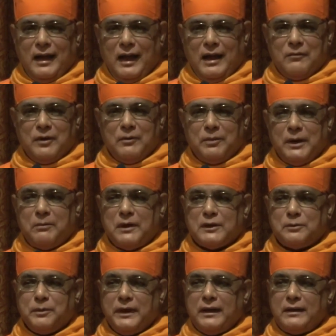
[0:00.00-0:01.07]
And when people
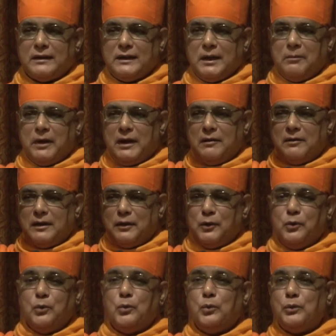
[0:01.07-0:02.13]
speak, they begin with a
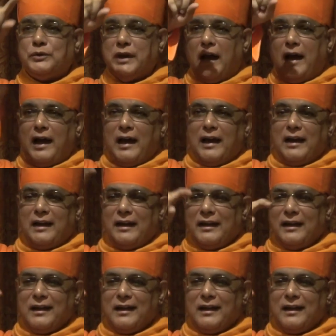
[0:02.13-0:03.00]
huge I.